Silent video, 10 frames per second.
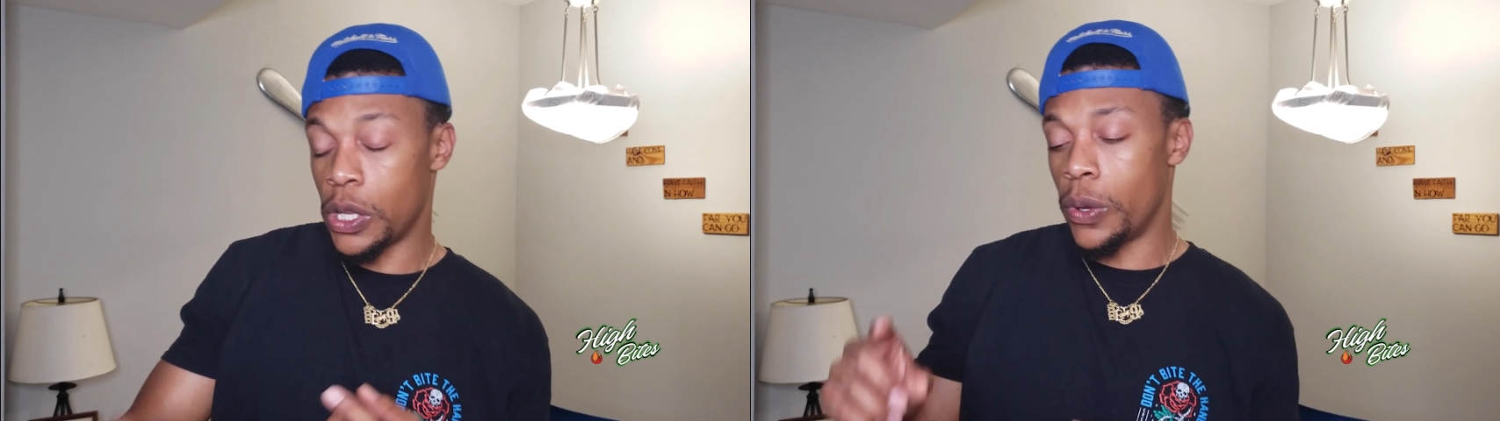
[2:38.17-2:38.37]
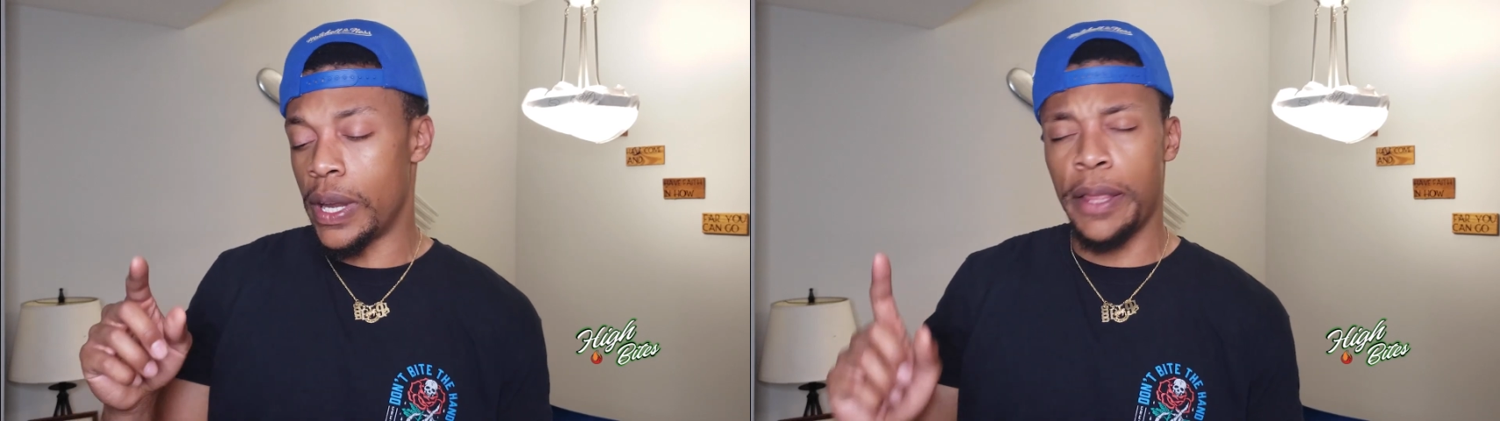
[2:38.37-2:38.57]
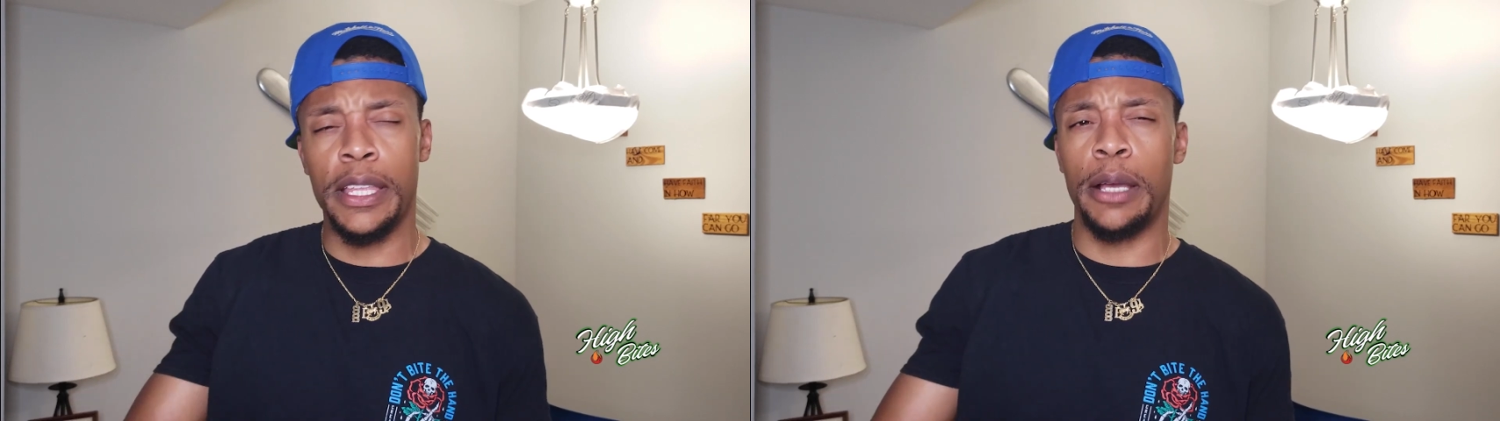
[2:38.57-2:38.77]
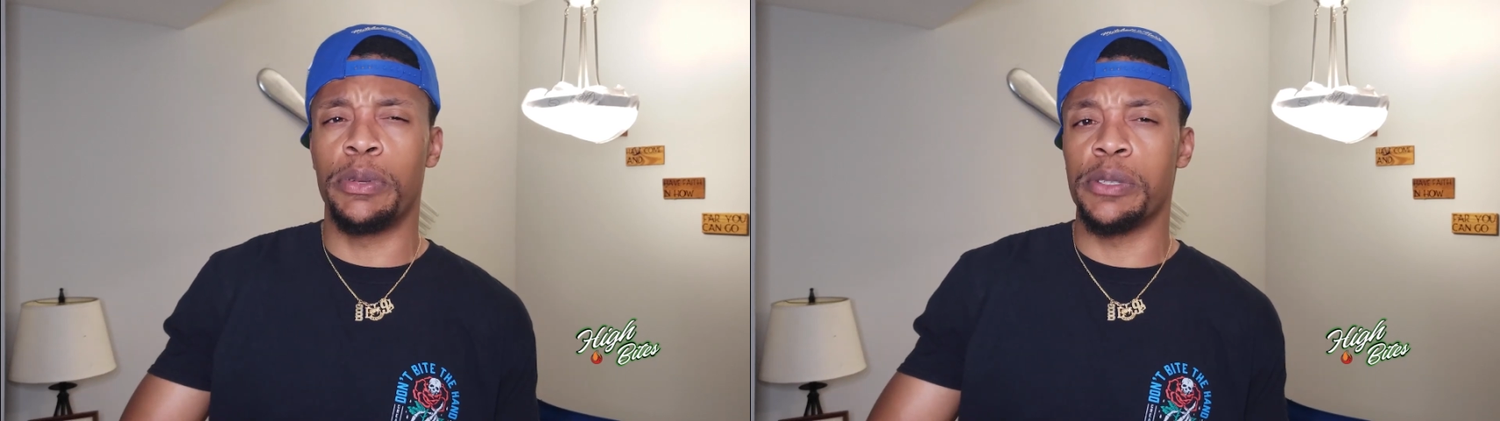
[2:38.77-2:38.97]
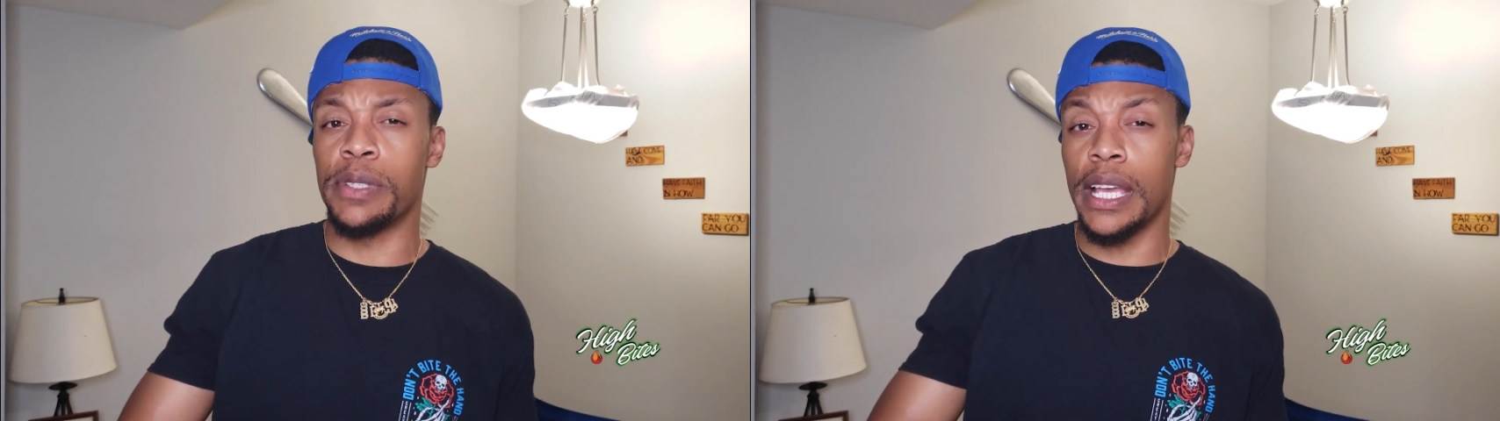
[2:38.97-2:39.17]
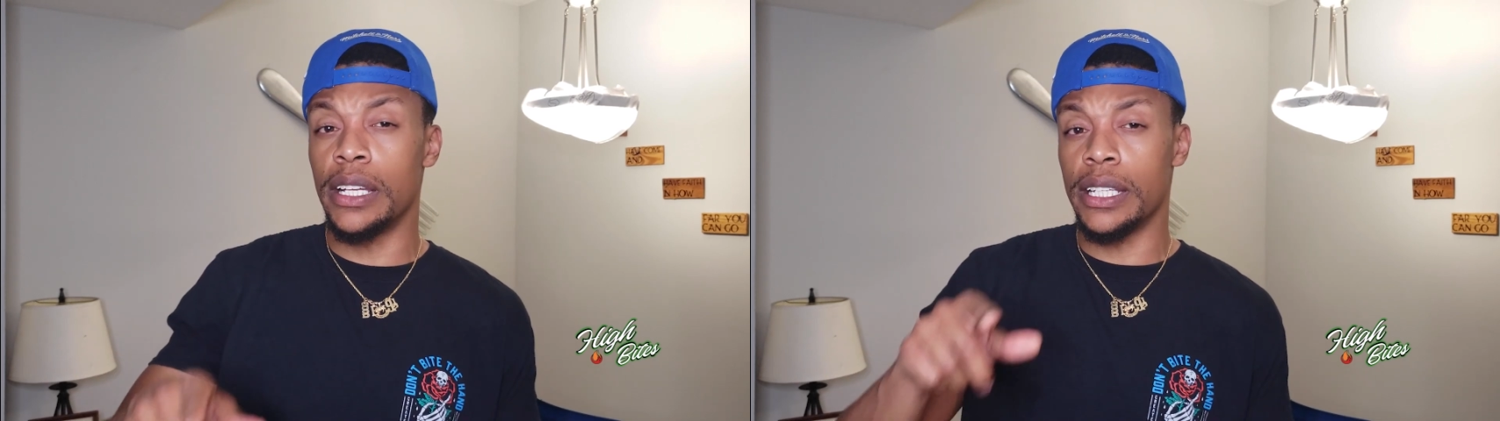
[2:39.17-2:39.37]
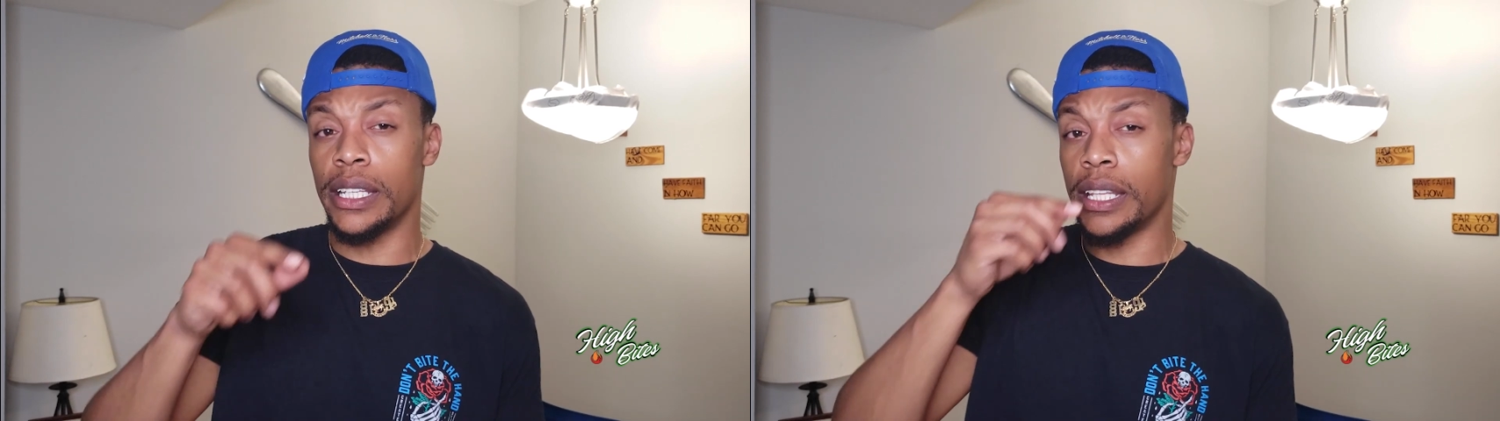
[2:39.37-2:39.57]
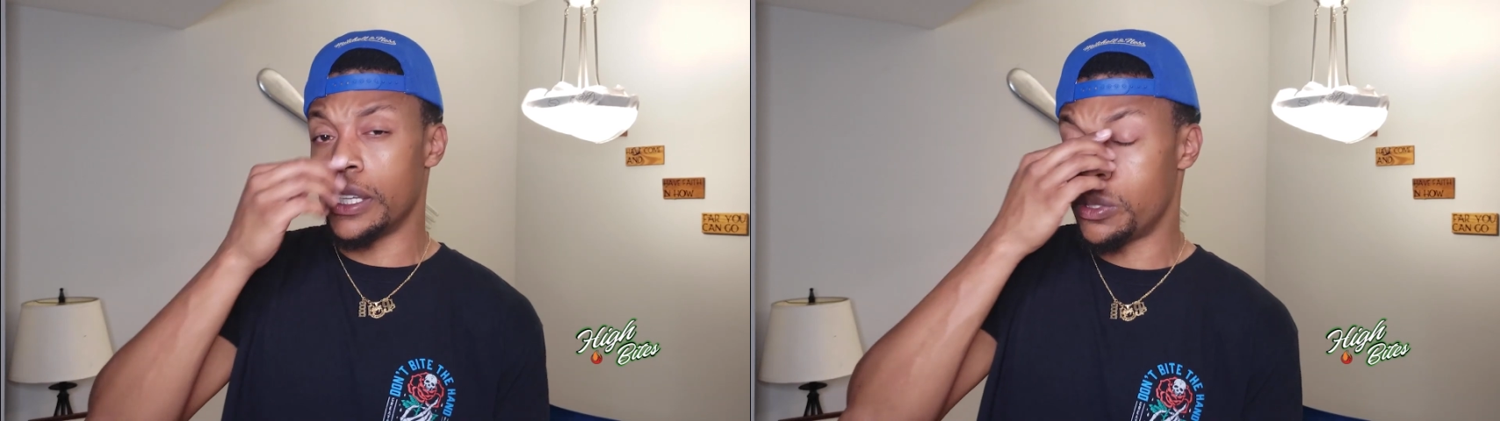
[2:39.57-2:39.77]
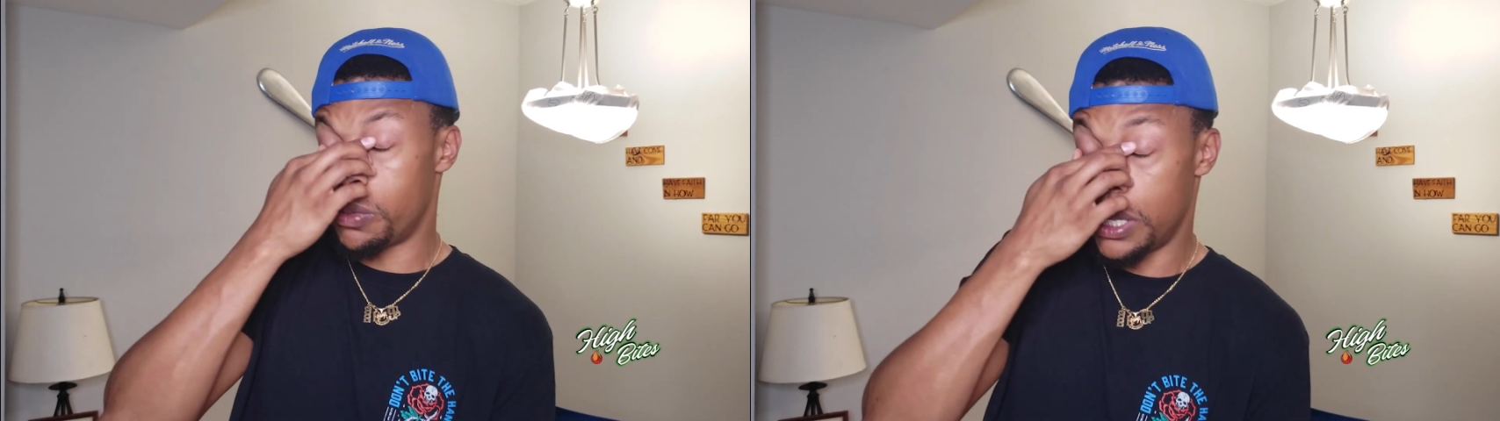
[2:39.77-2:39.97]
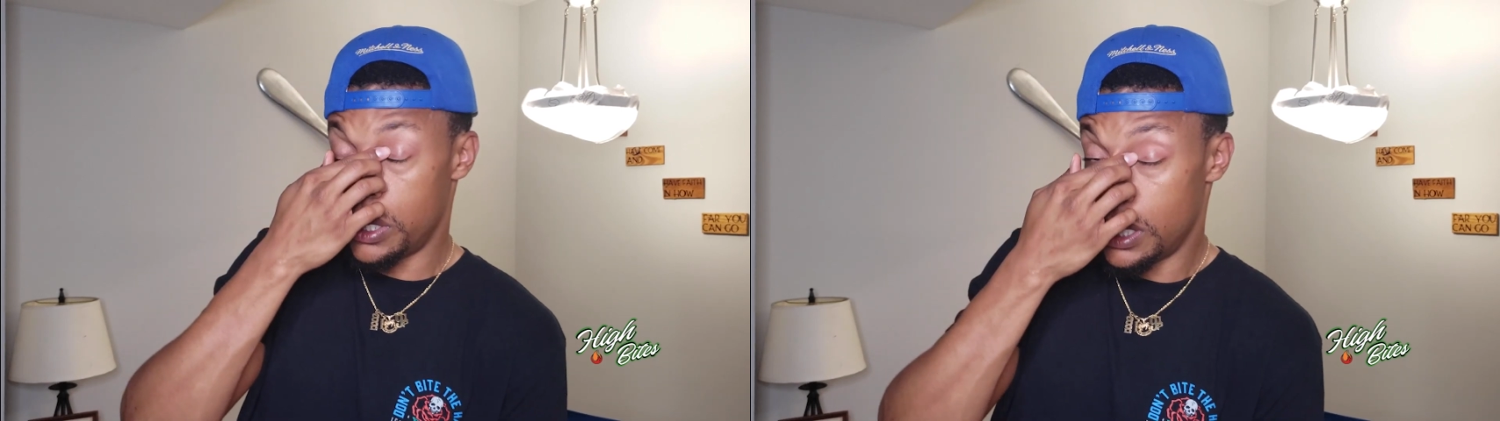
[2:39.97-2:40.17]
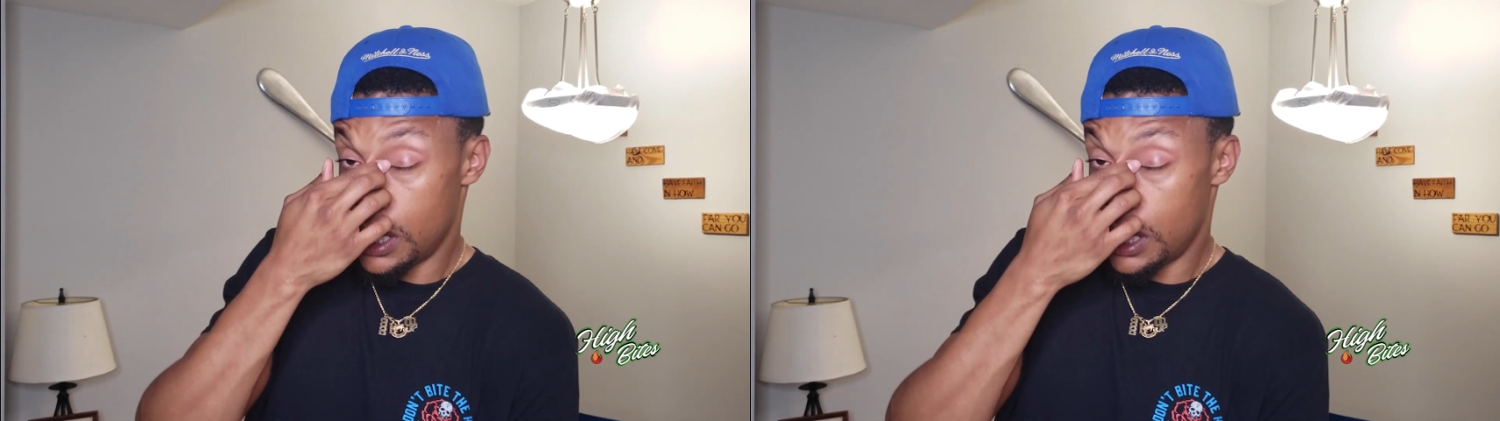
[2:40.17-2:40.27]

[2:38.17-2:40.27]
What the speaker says: oh, and I think I put some scallion in there as well,